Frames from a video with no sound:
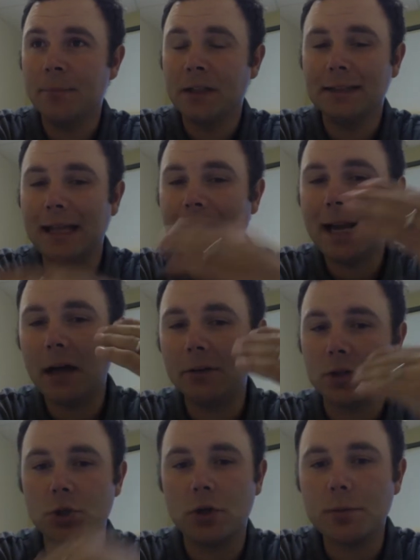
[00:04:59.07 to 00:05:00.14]
laid out
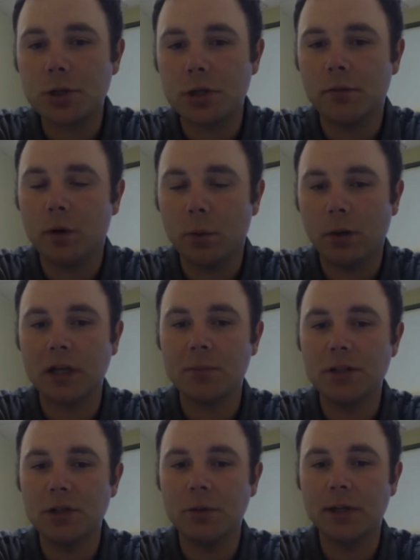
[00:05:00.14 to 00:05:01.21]
description of what we're going to be
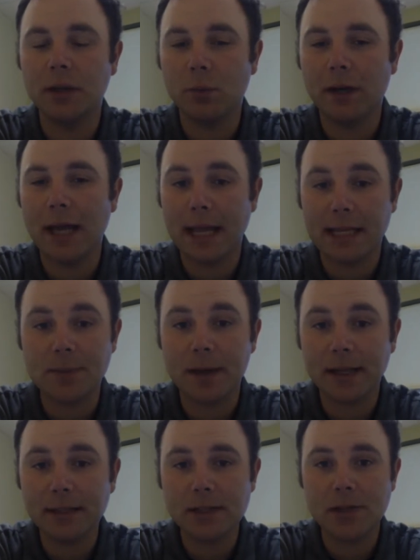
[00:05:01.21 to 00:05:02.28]
doing and when I
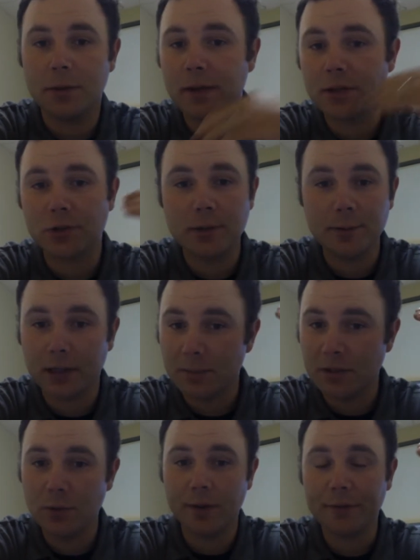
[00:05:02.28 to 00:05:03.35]
expect it. So things are either going to be
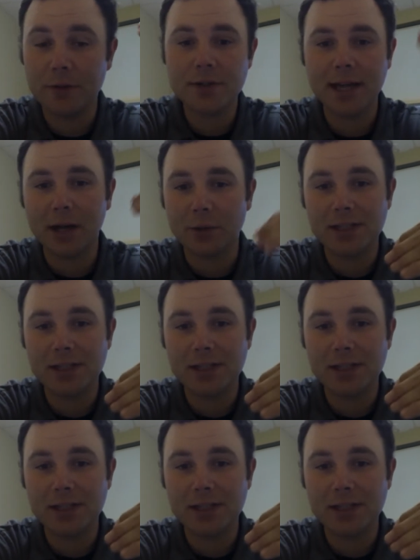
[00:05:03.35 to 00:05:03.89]
due on Thursday or